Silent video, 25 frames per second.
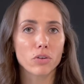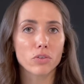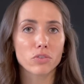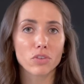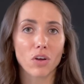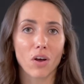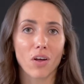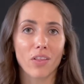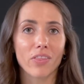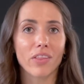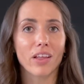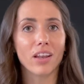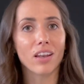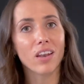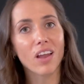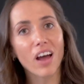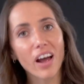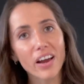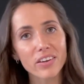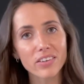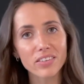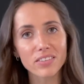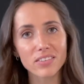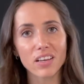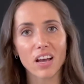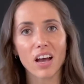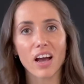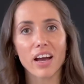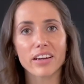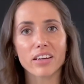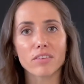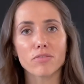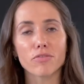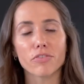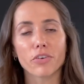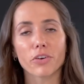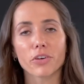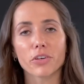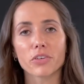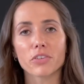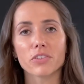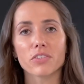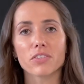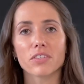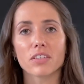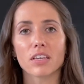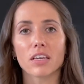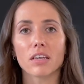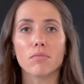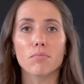on the lighter side and
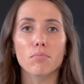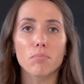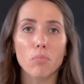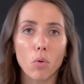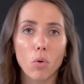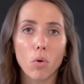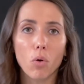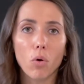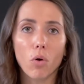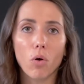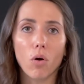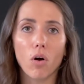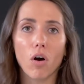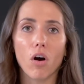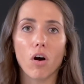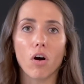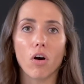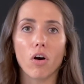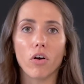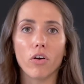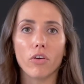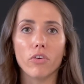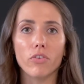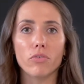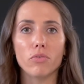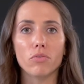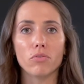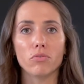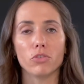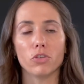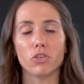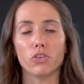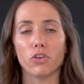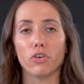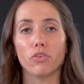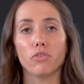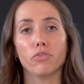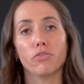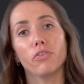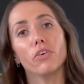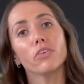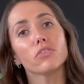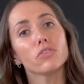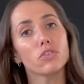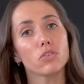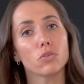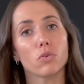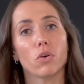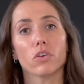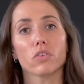focusing more on,
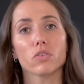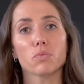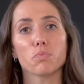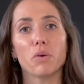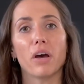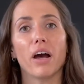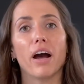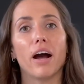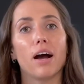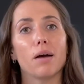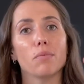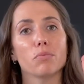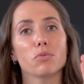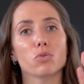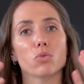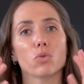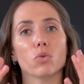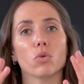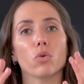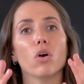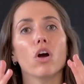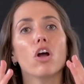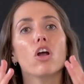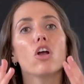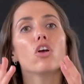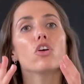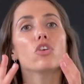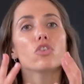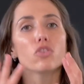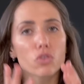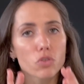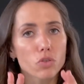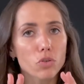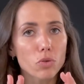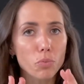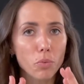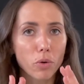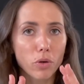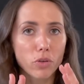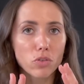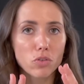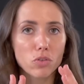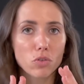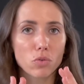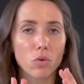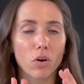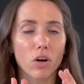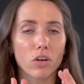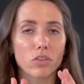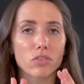front squats perhaps, or sumo
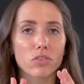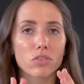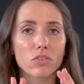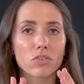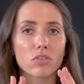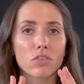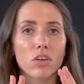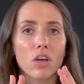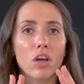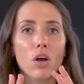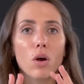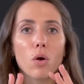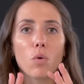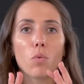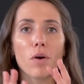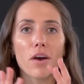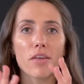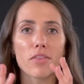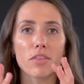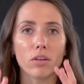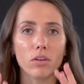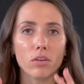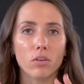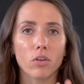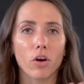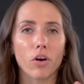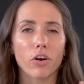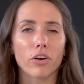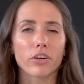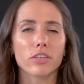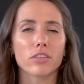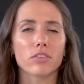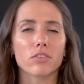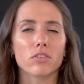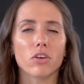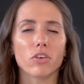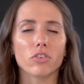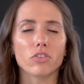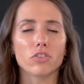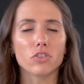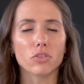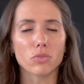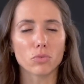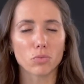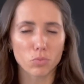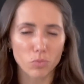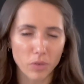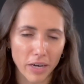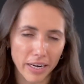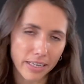squats where the load is not
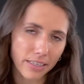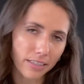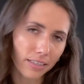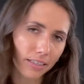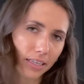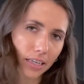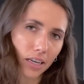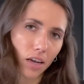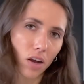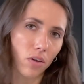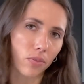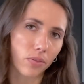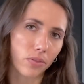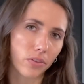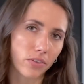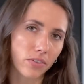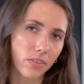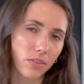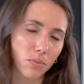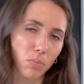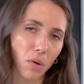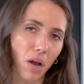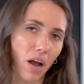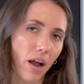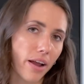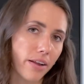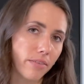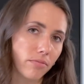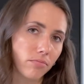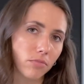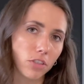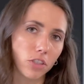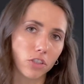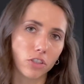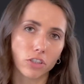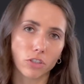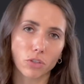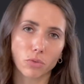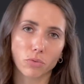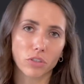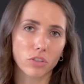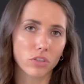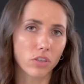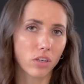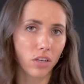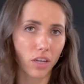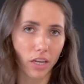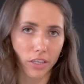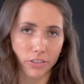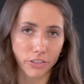directly on the spine, doing
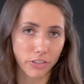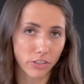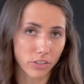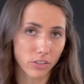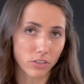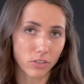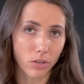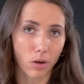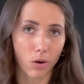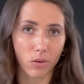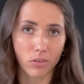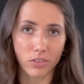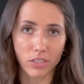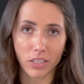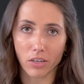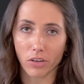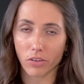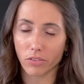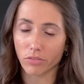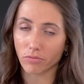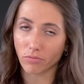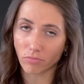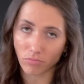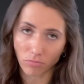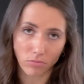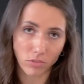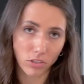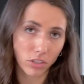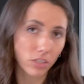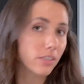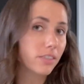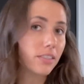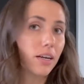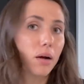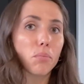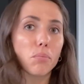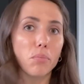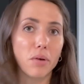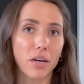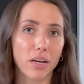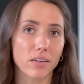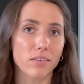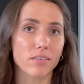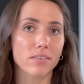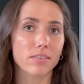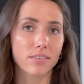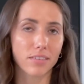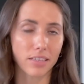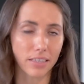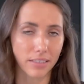your lunges, holding on to
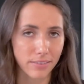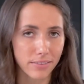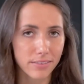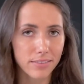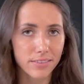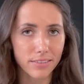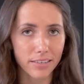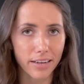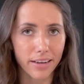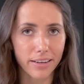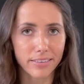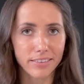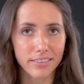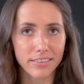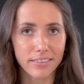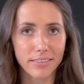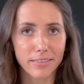dumbbells instead.